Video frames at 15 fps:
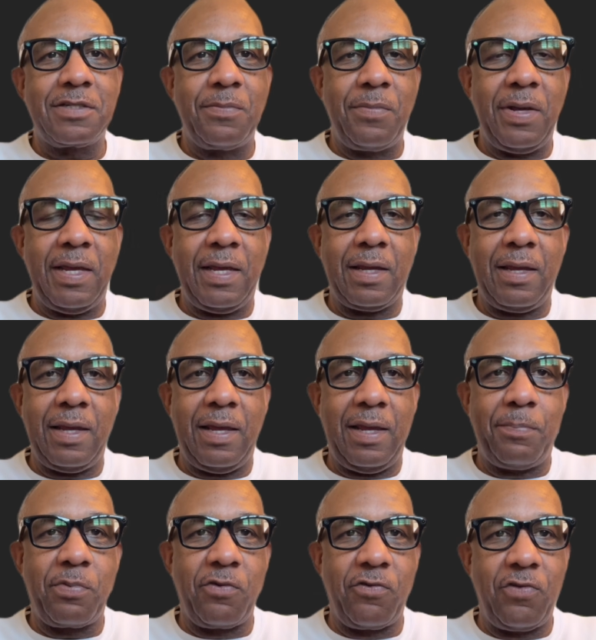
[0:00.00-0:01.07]
to make
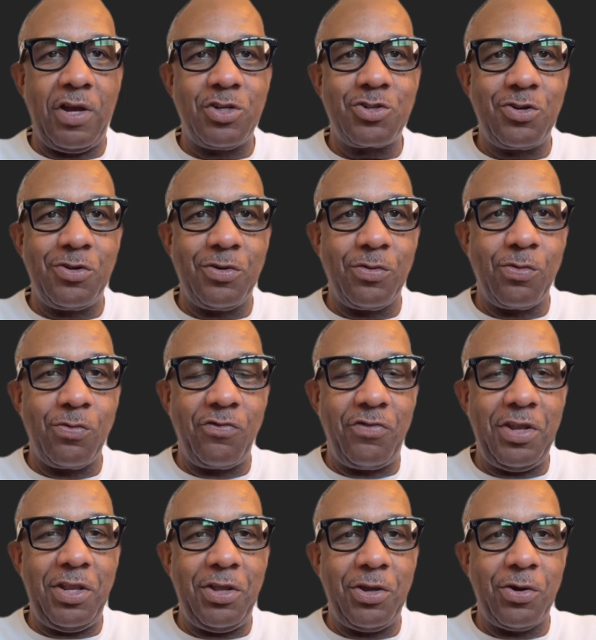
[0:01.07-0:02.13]
a professional
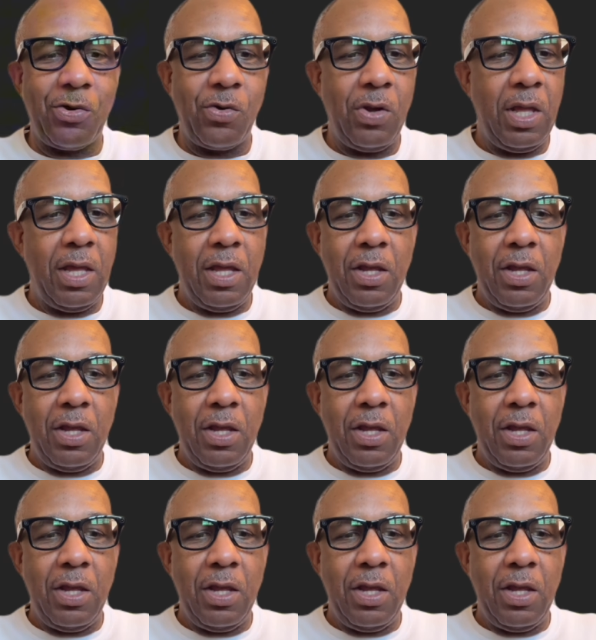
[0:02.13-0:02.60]
video